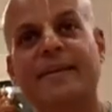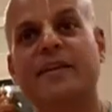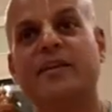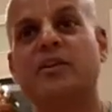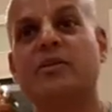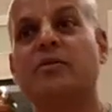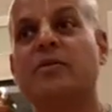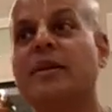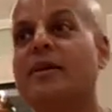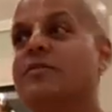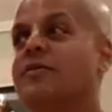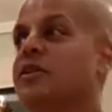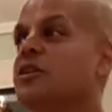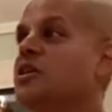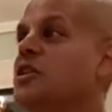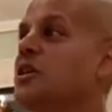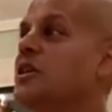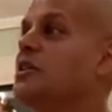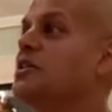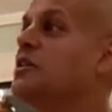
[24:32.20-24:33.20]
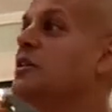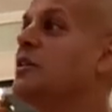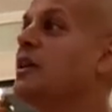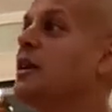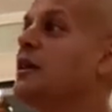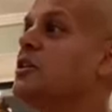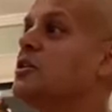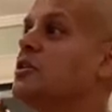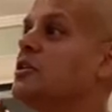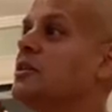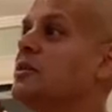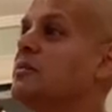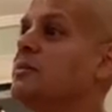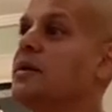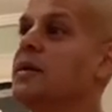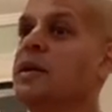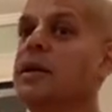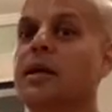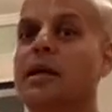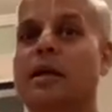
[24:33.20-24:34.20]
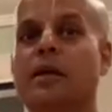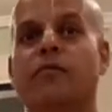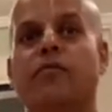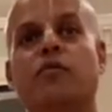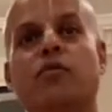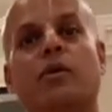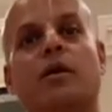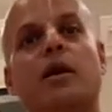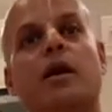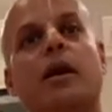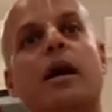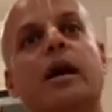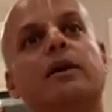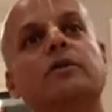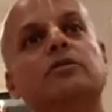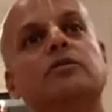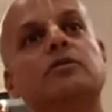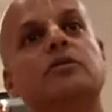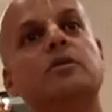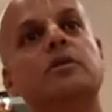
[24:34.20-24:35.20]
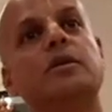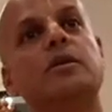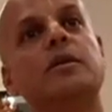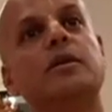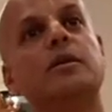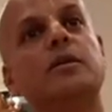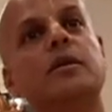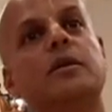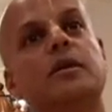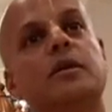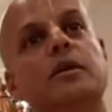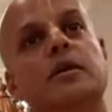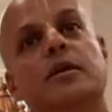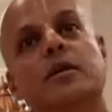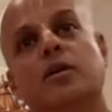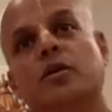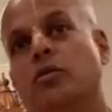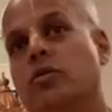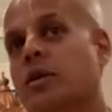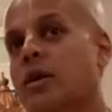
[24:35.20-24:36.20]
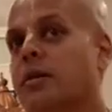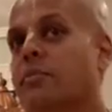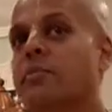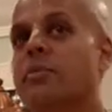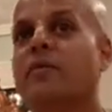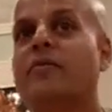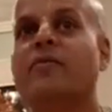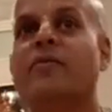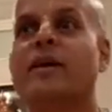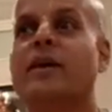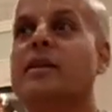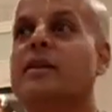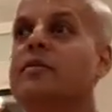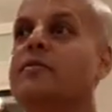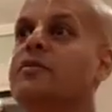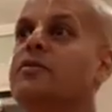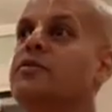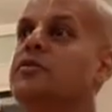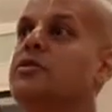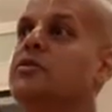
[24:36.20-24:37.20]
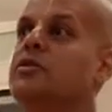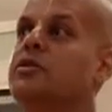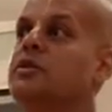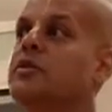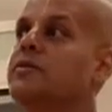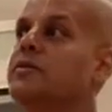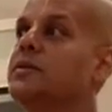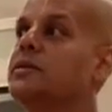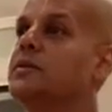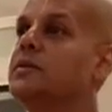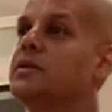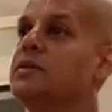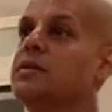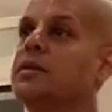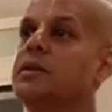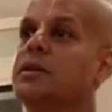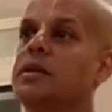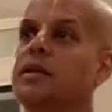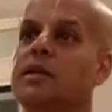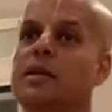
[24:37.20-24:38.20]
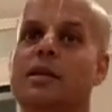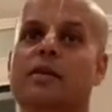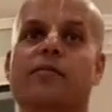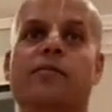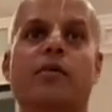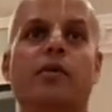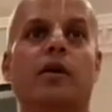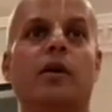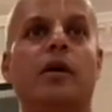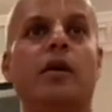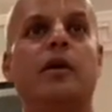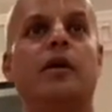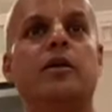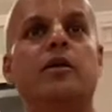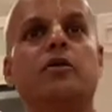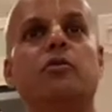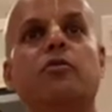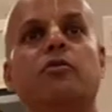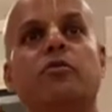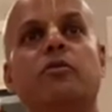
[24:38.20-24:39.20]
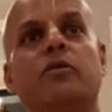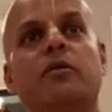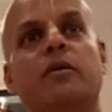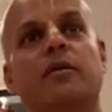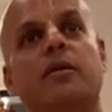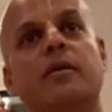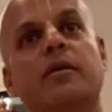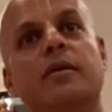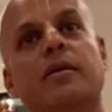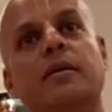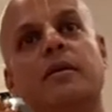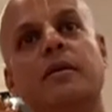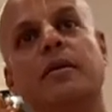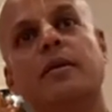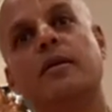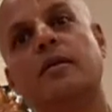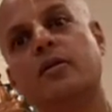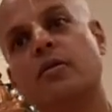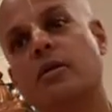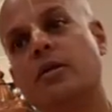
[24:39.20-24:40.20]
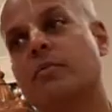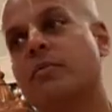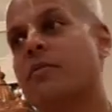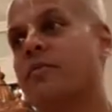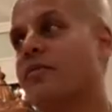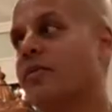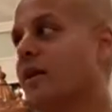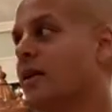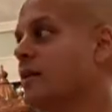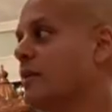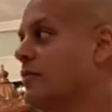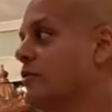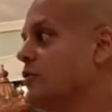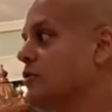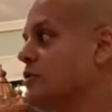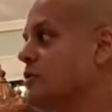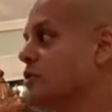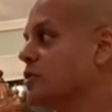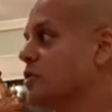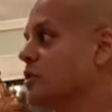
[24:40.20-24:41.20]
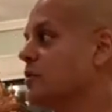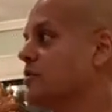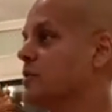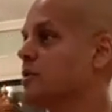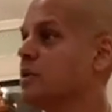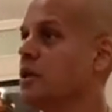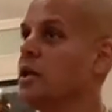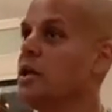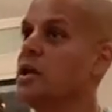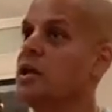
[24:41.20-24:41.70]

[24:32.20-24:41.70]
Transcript: You don't have to change your ashram. If you are a householder, you can perfect devotional service. If you are a youth, you can perfect devotional service.